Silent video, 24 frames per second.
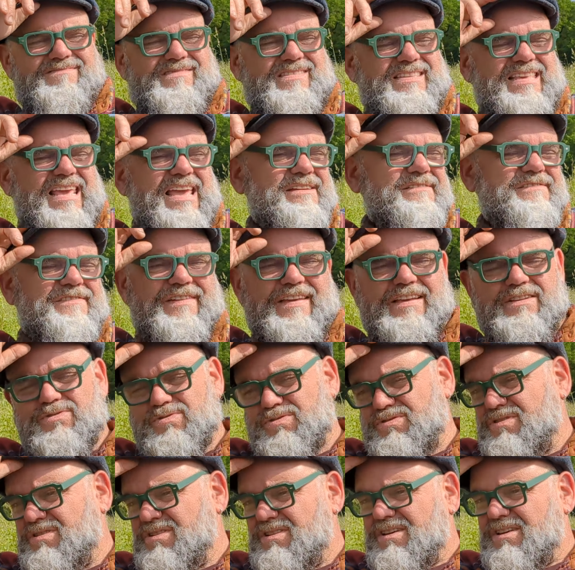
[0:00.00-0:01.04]
Saying things,
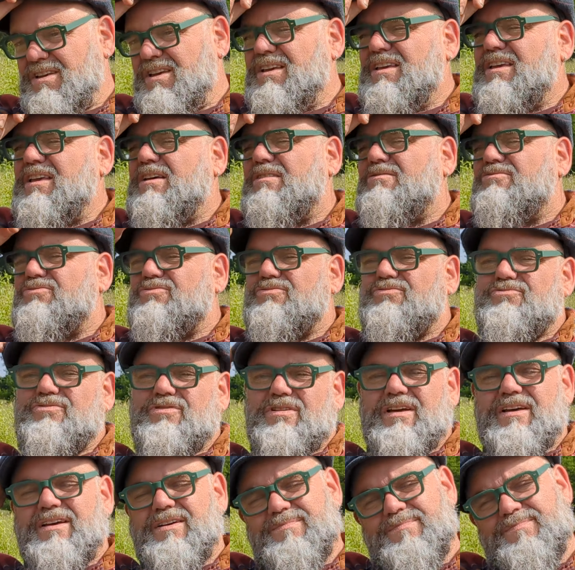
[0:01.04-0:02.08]
or,
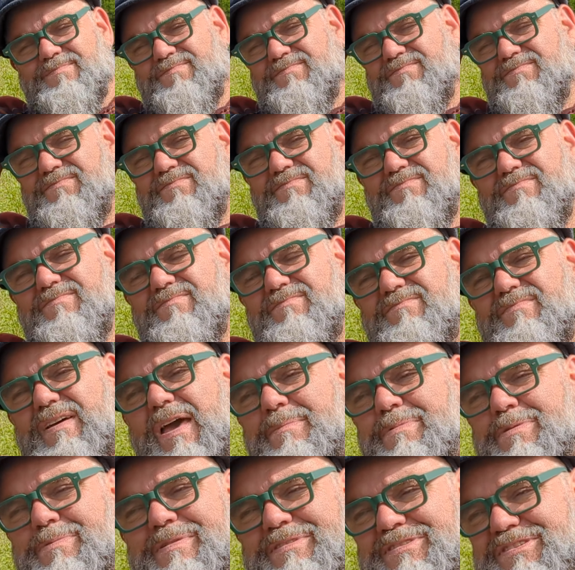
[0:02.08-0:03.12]

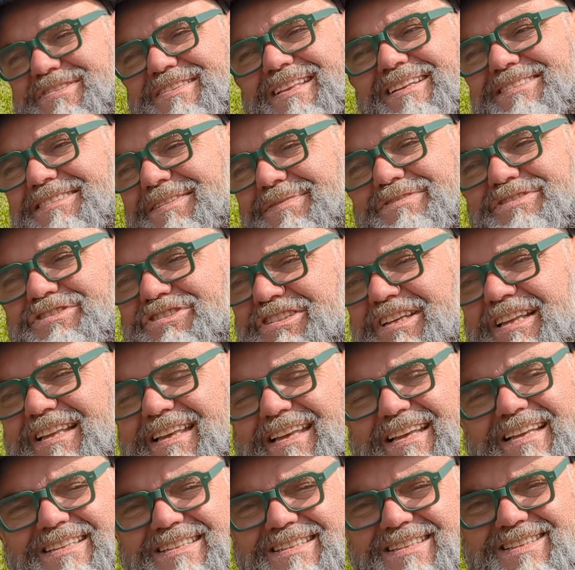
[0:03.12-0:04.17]
maybe the missus has done something
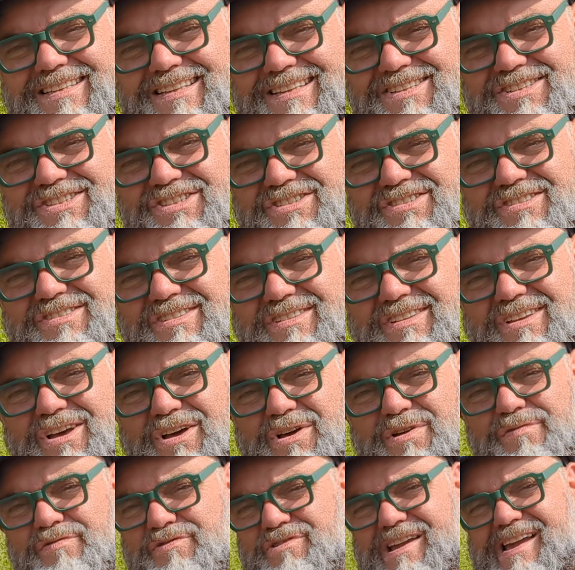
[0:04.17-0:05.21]
silly and then just
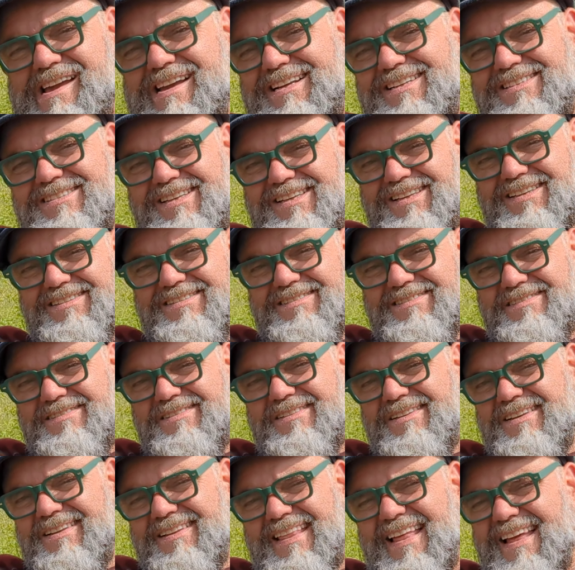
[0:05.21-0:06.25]
overreacting.
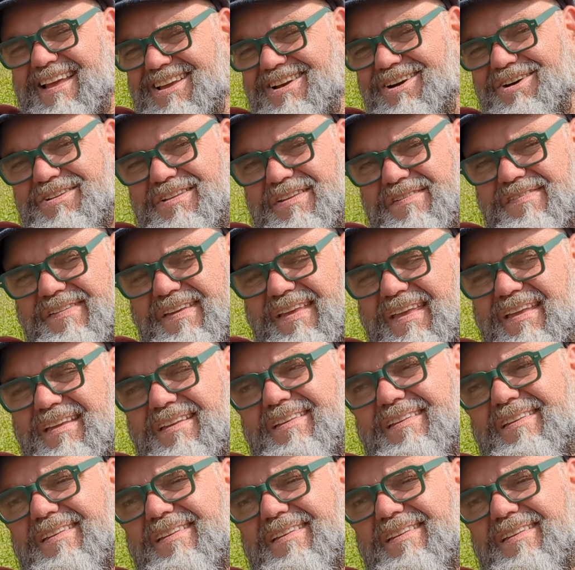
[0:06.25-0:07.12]
That kind of thing.